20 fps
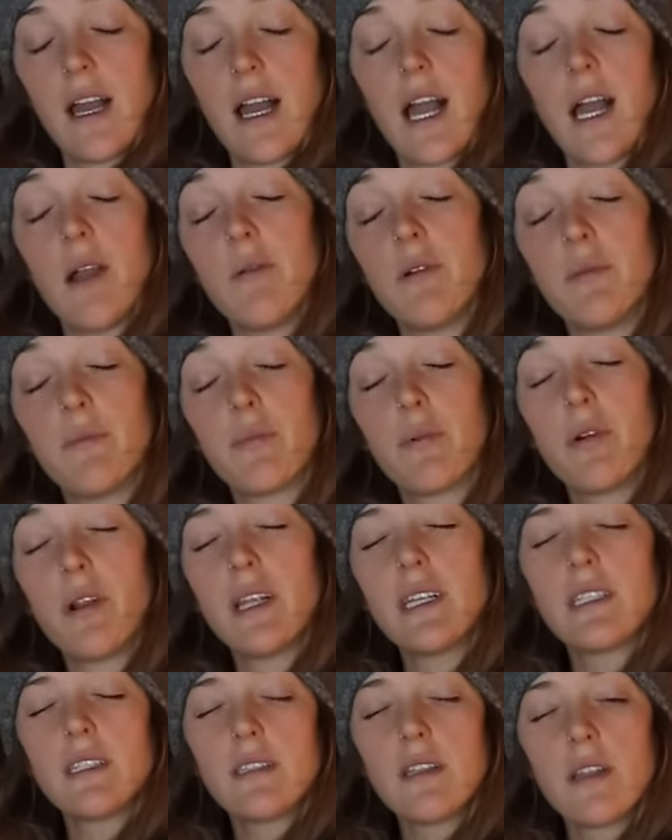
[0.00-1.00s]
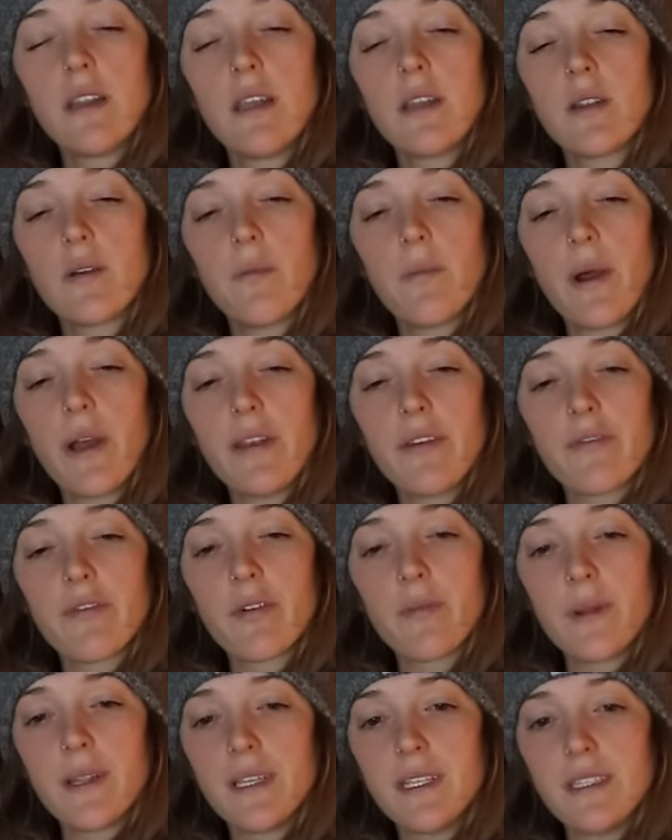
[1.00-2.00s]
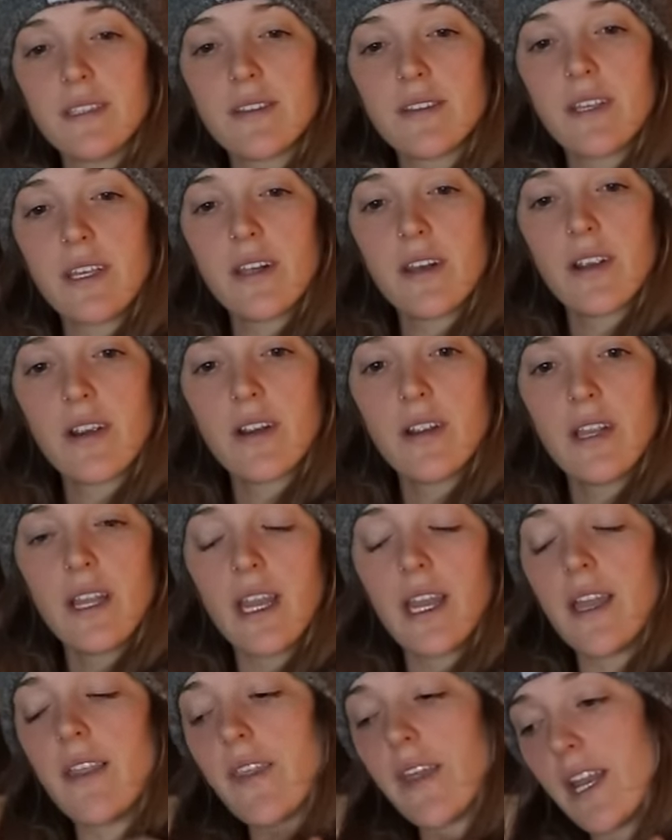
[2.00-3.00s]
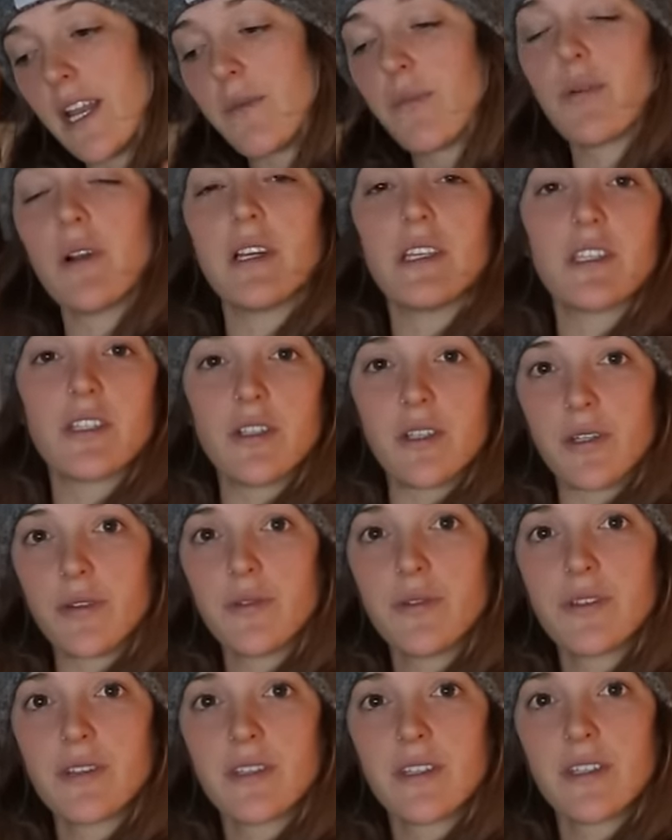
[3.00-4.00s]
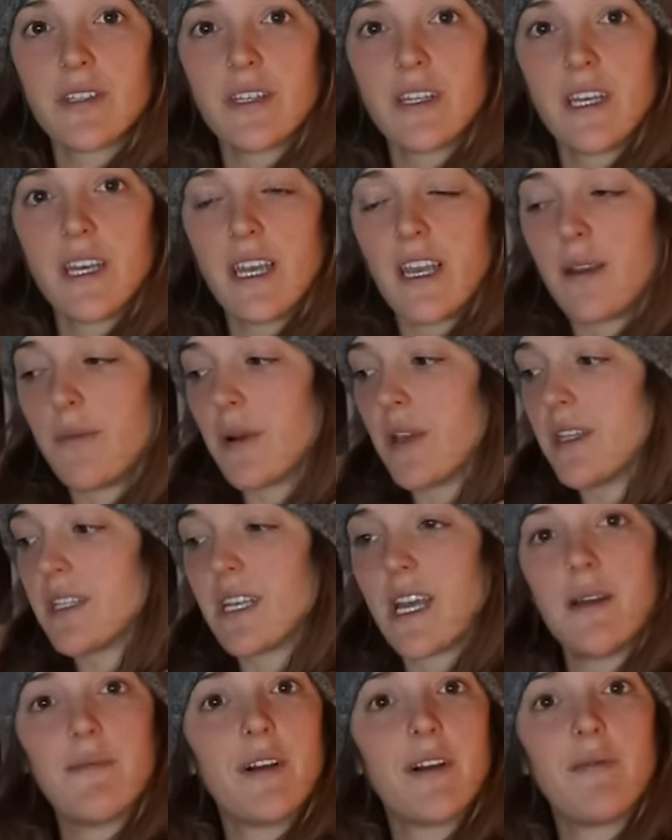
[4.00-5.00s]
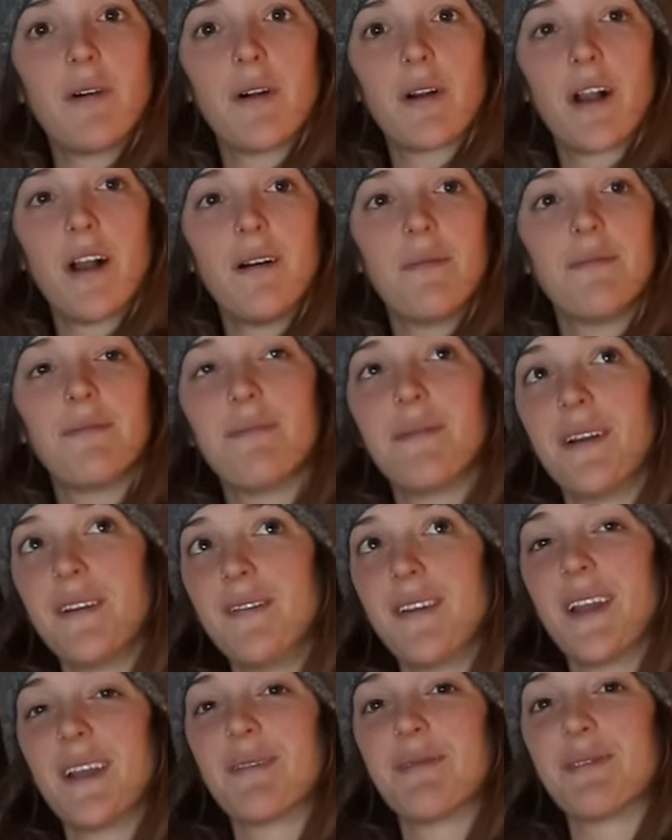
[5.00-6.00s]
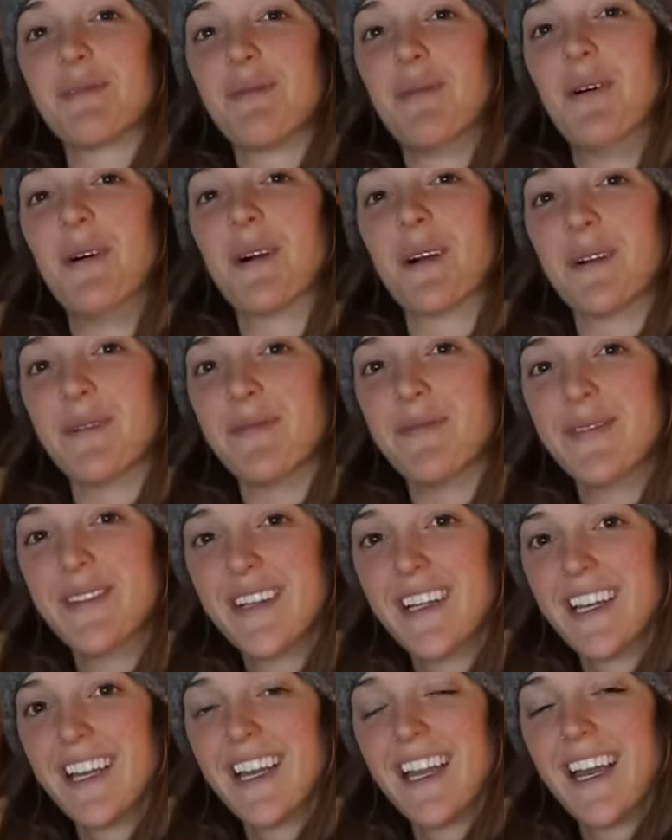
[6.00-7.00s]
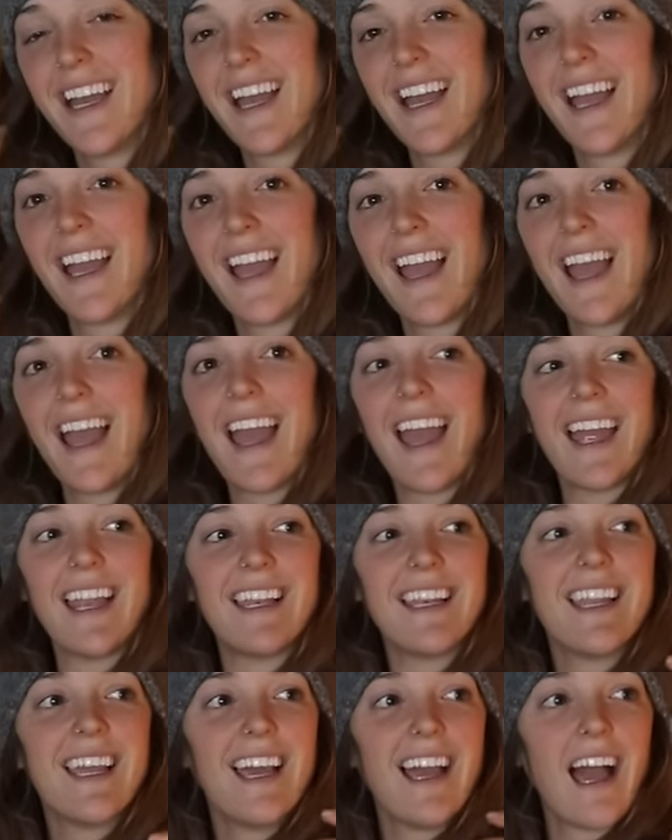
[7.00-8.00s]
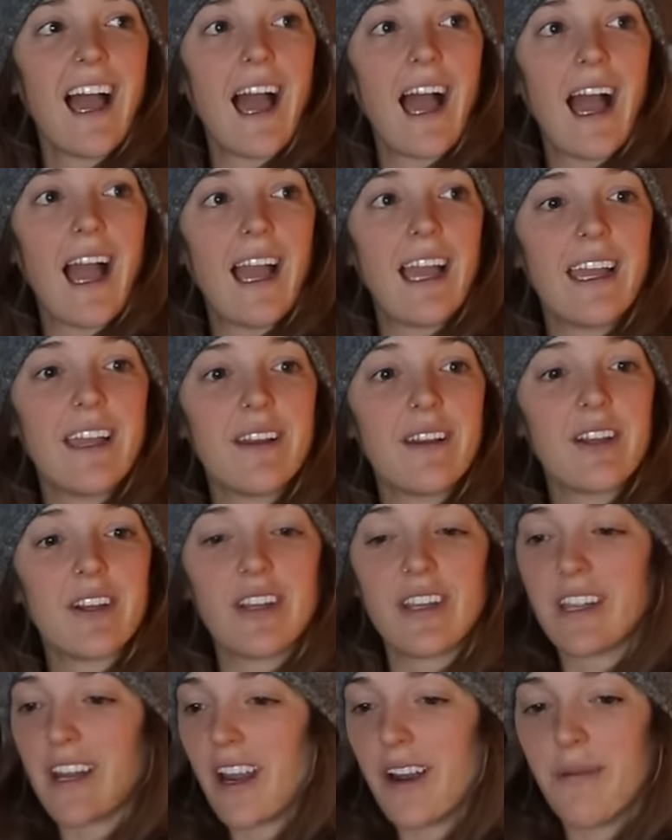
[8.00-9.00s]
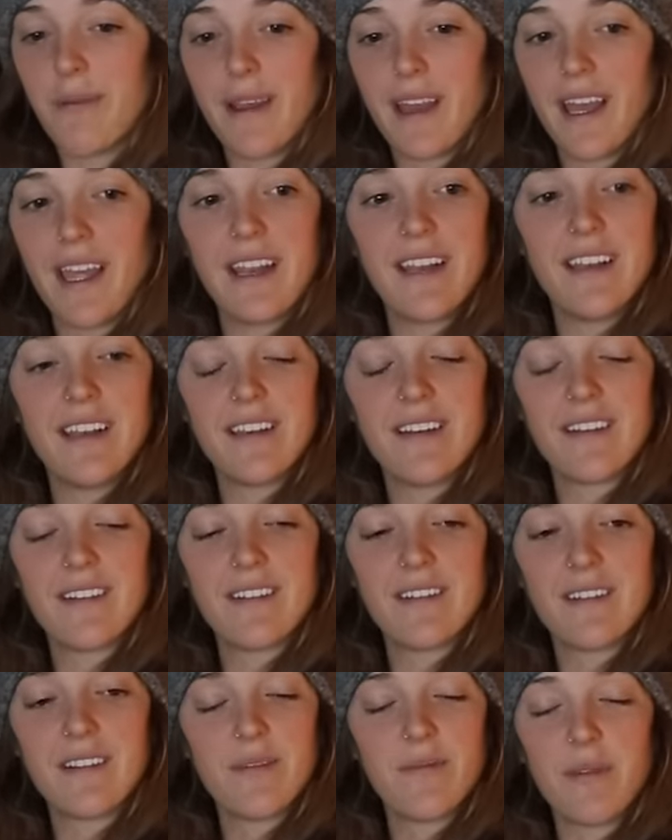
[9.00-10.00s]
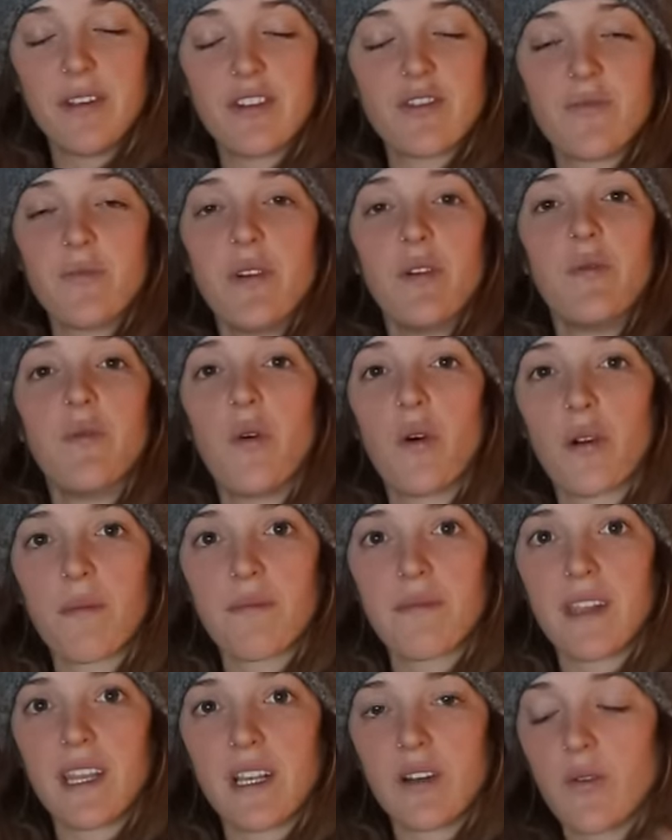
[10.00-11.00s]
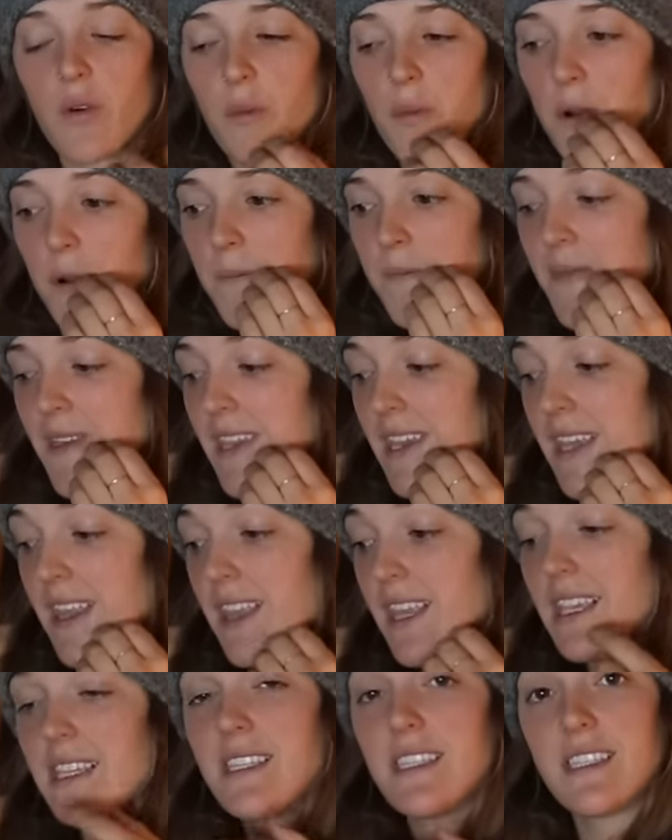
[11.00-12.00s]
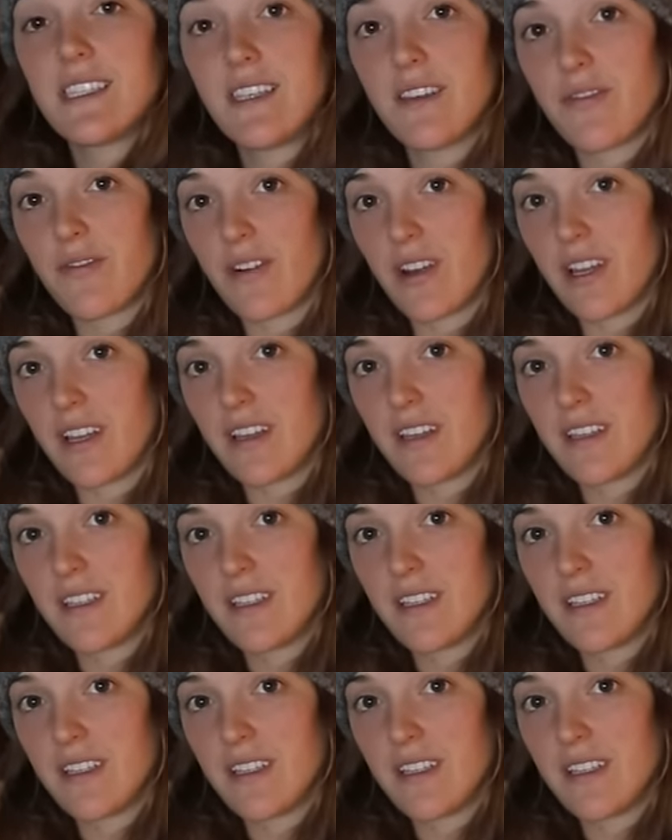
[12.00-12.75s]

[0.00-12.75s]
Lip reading: I would press the little button for my diesel heater and then I'd press snooze. And by the time I woke up, my van was warm and I could get out of bed and it'd just be warm like normal. This is different